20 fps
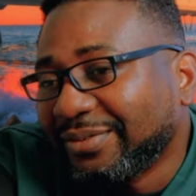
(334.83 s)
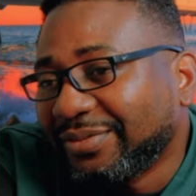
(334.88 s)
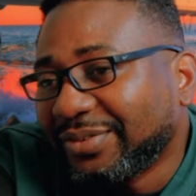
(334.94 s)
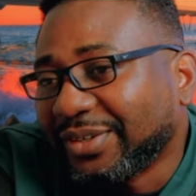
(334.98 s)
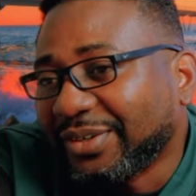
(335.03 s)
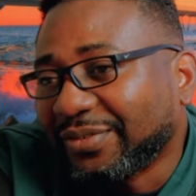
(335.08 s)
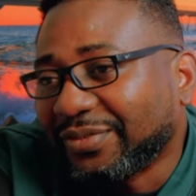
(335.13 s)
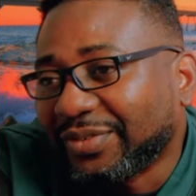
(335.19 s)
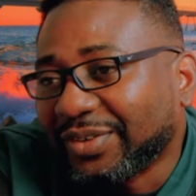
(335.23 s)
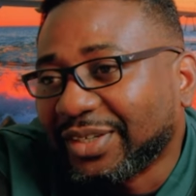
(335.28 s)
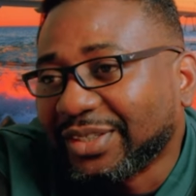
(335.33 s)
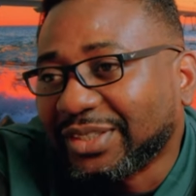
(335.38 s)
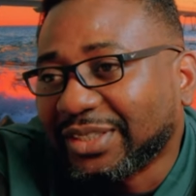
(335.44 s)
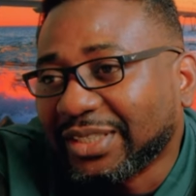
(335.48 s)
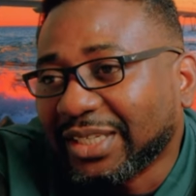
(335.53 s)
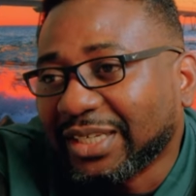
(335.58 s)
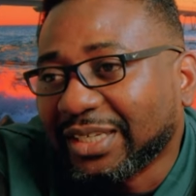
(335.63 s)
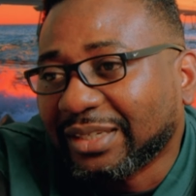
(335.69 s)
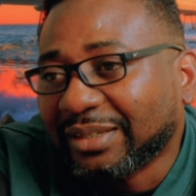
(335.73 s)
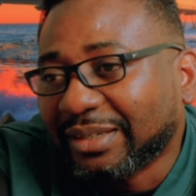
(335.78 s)
for the
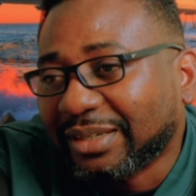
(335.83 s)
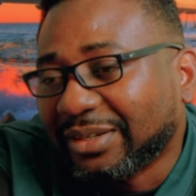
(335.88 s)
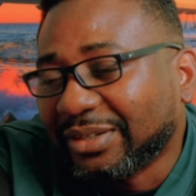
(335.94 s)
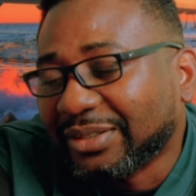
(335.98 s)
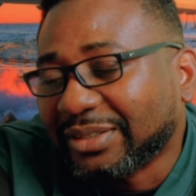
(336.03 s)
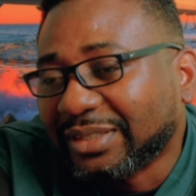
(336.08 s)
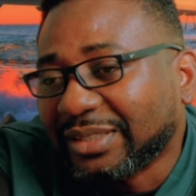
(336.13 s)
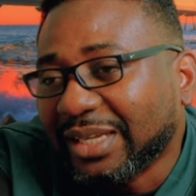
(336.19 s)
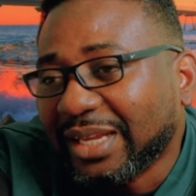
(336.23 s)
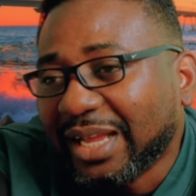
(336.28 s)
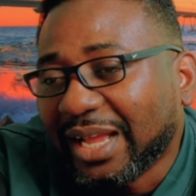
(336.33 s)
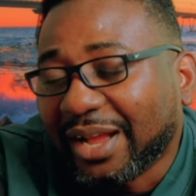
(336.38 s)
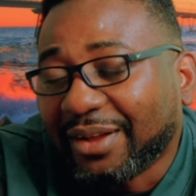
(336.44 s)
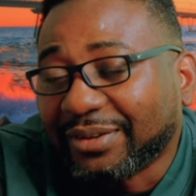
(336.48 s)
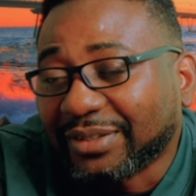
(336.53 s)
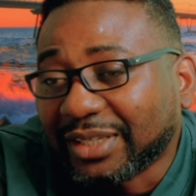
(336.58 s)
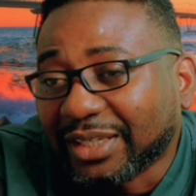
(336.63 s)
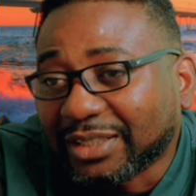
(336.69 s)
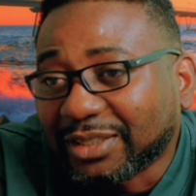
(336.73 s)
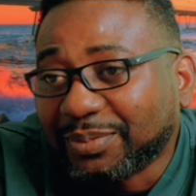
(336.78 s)
first take, because
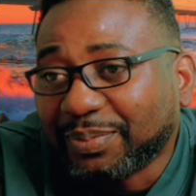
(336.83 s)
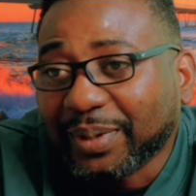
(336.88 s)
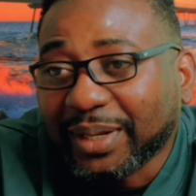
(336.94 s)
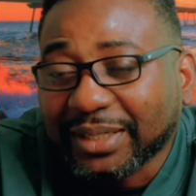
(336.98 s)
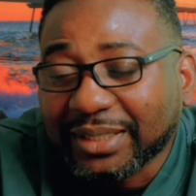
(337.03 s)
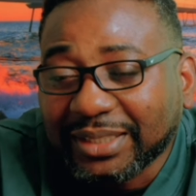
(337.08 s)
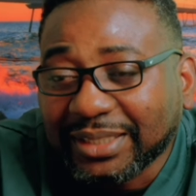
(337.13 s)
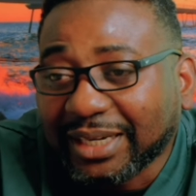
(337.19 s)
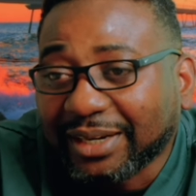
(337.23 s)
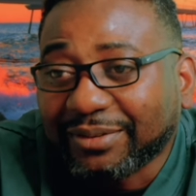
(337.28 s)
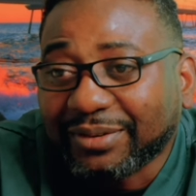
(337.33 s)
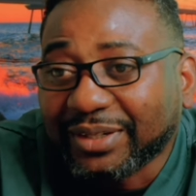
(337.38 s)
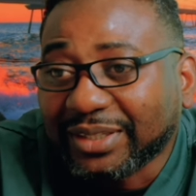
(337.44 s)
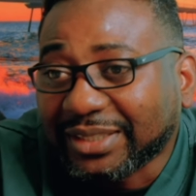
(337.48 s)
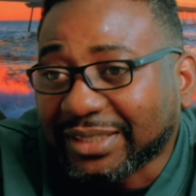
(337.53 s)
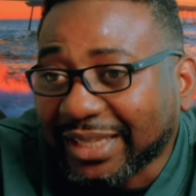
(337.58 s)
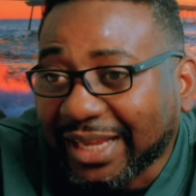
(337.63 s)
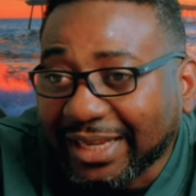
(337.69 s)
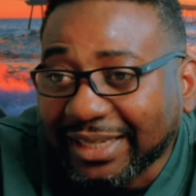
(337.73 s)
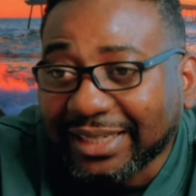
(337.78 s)
I was expecting, I was
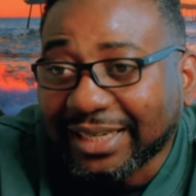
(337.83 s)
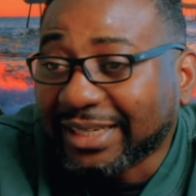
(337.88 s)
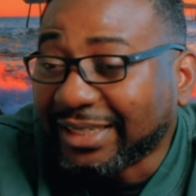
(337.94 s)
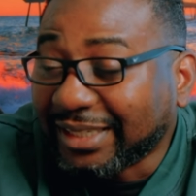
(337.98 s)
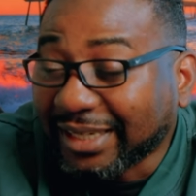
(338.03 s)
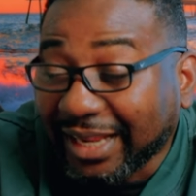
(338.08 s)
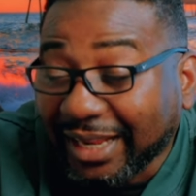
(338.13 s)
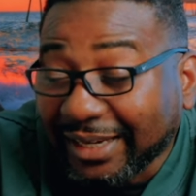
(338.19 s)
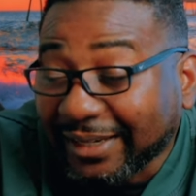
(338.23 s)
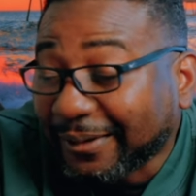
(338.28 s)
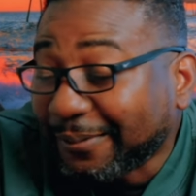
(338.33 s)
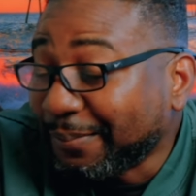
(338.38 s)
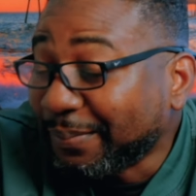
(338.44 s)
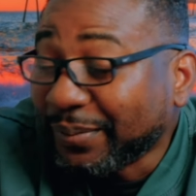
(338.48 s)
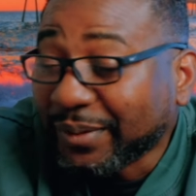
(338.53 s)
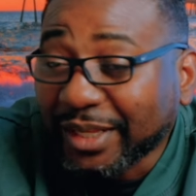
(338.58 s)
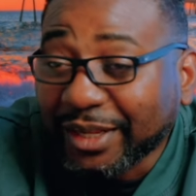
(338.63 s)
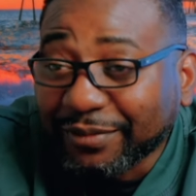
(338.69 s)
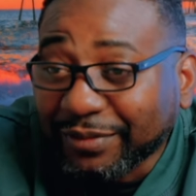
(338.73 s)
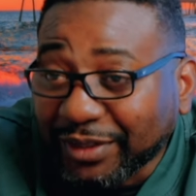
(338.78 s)
excited, and
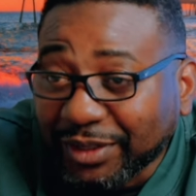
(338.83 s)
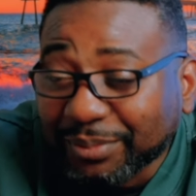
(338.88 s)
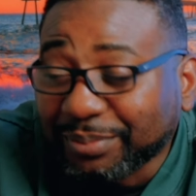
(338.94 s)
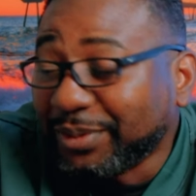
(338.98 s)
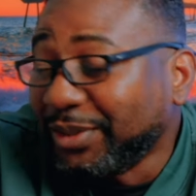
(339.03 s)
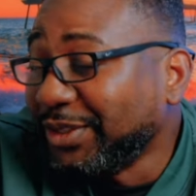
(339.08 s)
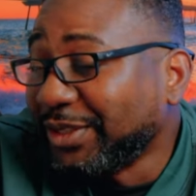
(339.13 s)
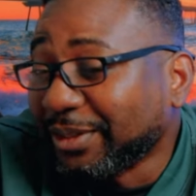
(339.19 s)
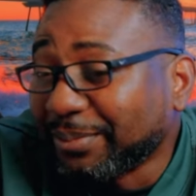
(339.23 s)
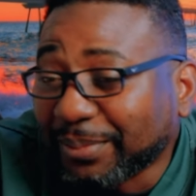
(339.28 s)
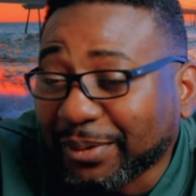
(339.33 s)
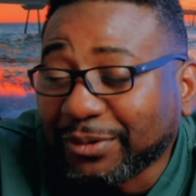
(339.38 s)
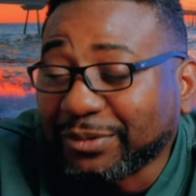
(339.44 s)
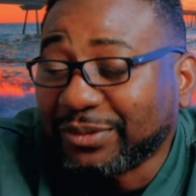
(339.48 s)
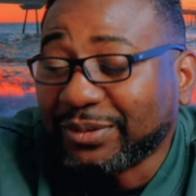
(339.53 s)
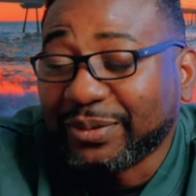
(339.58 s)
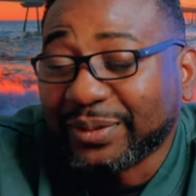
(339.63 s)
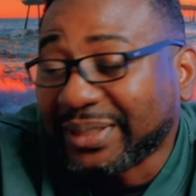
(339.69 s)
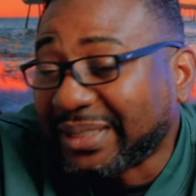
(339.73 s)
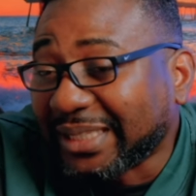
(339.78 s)
even the music
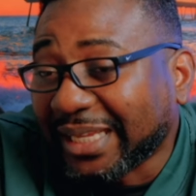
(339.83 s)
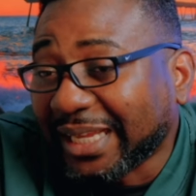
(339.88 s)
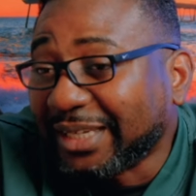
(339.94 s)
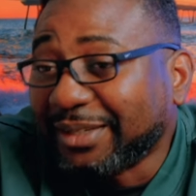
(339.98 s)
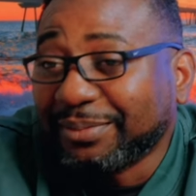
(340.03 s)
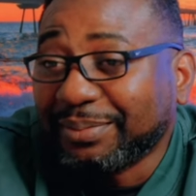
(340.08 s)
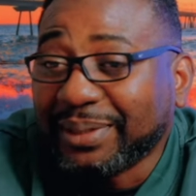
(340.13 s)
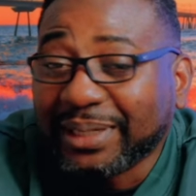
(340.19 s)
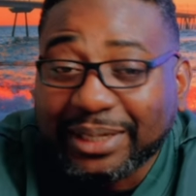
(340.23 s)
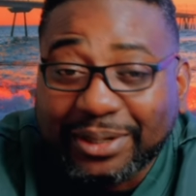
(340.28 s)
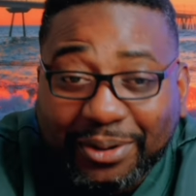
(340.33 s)
was getting me